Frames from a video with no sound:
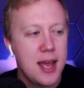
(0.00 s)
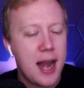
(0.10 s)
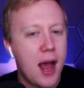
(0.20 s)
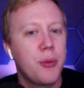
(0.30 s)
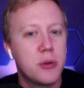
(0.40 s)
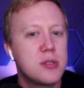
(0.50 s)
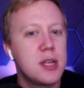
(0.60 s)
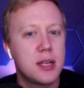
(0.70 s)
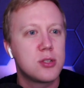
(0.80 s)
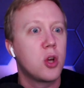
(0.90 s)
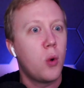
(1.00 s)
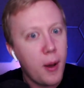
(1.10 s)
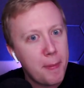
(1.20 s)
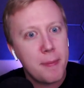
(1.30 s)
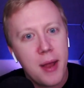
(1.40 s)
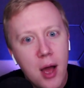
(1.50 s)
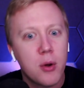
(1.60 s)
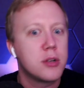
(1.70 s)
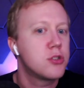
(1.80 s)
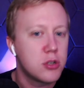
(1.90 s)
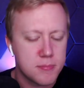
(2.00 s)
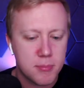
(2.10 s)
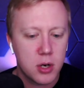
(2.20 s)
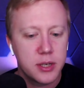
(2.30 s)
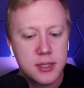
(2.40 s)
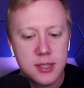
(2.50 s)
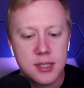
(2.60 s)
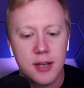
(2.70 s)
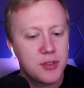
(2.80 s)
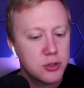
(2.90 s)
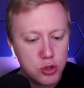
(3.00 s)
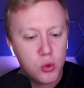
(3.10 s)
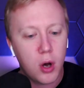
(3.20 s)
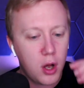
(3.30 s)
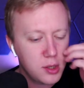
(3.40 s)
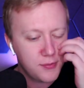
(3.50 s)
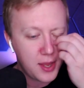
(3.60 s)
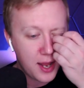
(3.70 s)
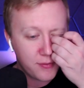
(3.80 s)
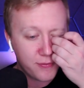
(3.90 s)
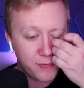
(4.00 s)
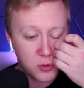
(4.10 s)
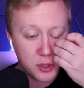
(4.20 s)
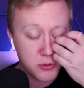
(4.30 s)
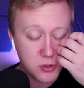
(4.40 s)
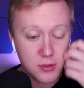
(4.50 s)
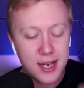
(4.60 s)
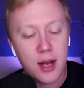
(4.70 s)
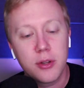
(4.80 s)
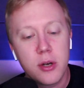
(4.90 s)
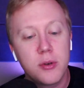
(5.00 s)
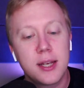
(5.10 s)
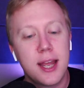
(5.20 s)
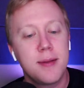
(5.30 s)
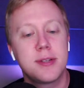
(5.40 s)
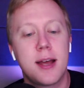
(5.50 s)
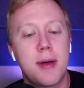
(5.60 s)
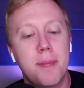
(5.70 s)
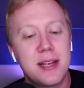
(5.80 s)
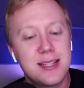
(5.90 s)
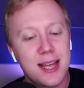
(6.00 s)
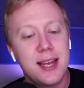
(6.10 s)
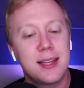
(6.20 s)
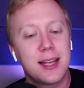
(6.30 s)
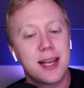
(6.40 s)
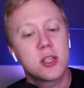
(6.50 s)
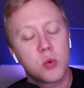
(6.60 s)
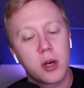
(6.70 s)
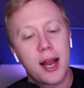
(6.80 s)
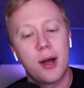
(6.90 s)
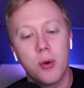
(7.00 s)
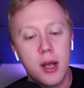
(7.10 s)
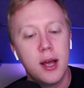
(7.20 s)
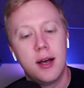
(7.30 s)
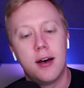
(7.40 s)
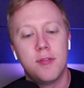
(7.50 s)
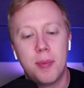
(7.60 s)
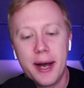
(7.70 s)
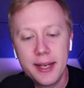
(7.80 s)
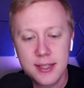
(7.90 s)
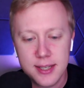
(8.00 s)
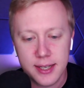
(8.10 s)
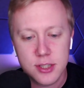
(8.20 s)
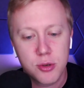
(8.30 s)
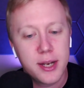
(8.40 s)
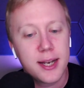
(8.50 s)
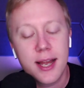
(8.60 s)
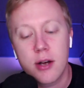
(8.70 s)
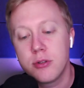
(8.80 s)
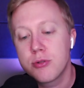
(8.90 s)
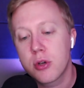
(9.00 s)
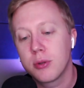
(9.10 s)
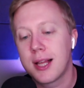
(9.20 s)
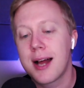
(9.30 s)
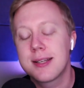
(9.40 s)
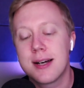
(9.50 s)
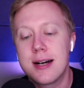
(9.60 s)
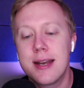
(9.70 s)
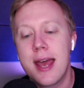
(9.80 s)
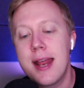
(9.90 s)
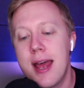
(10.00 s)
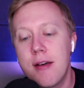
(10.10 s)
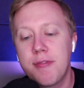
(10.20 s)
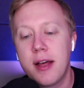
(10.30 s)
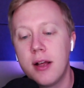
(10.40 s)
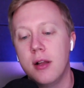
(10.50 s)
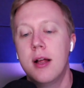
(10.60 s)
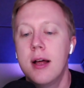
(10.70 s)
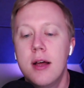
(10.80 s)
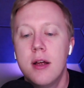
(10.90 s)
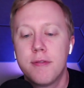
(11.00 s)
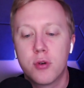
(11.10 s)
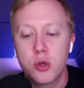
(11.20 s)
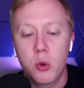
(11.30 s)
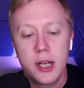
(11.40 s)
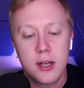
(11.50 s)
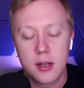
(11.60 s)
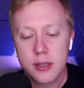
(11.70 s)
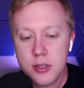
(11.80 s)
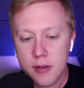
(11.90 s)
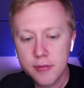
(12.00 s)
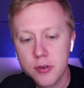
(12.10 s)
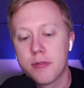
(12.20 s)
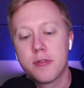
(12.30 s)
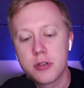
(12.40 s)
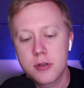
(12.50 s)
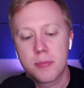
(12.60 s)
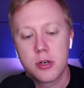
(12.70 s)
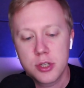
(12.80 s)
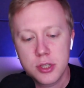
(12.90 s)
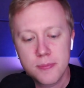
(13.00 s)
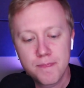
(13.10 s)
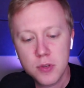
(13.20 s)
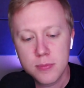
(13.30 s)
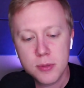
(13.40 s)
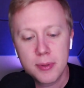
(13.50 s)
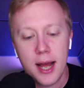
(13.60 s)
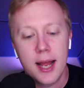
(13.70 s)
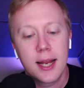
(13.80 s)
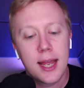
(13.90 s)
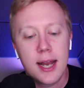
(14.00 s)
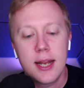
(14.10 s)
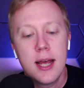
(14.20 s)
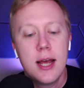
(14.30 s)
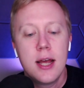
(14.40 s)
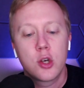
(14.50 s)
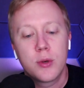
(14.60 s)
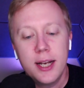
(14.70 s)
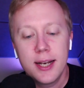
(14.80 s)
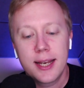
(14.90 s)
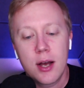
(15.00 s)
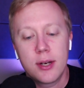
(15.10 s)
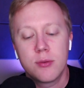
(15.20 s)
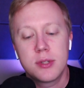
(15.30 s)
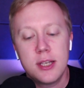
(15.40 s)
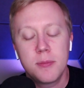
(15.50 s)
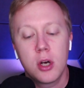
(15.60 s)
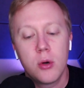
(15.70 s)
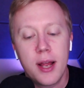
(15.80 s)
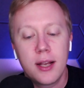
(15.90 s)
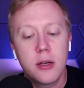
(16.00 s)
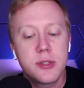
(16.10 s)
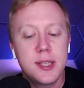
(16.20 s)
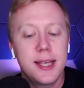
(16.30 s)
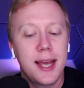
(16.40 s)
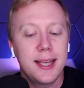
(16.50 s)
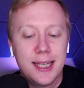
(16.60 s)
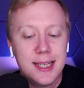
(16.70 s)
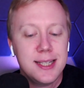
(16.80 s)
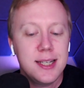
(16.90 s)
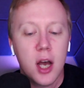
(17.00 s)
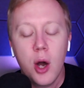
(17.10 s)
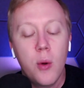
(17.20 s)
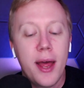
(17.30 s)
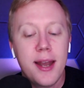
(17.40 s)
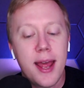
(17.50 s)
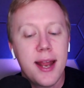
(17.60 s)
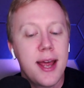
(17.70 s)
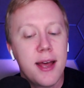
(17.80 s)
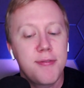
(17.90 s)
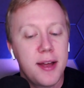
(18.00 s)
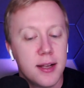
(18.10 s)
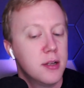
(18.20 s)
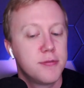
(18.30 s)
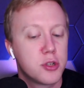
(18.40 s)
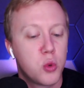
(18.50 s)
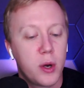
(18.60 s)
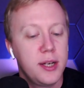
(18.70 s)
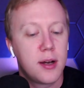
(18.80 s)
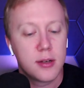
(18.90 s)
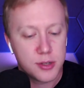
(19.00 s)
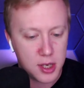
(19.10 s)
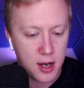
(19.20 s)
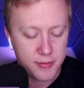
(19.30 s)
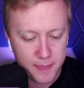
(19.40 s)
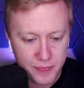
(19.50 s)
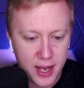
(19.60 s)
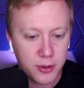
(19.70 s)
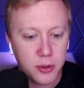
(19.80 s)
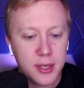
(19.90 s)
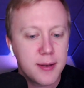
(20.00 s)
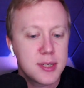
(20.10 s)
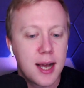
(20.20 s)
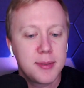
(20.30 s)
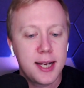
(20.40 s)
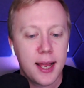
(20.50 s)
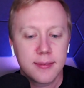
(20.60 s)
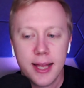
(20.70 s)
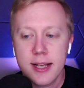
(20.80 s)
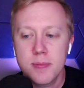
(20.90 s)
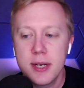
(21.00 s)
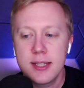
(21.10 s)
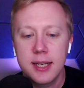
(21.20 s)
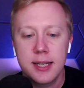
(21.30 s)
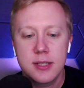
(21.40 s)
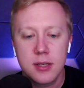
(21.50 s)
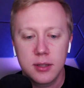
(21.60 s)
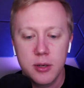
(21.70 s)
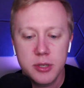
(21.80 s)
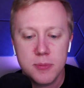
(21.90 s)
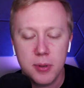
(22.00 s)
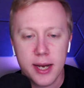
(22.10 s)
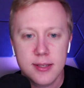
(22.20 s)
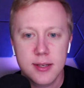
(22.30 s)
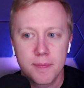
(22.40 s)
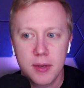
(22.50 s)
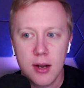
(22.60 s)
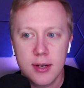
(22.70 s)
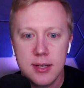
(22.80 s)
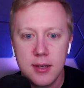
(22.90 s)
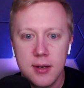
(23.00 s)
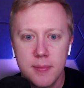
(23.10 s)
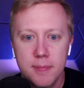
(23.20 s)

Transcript: and how those tickets go up and down on certain markets and stuff. They'll do all of that for you. So download the Game Time app and take the guesswork out of buying tickets. Create an account and use code locked on NFL for $20 off of your first purchase. Terms apply. Again, create an account and redeem code L O C K E D O N N F L for $20 off. Download game time today. Last minute tickets, lowest price, guaranteed.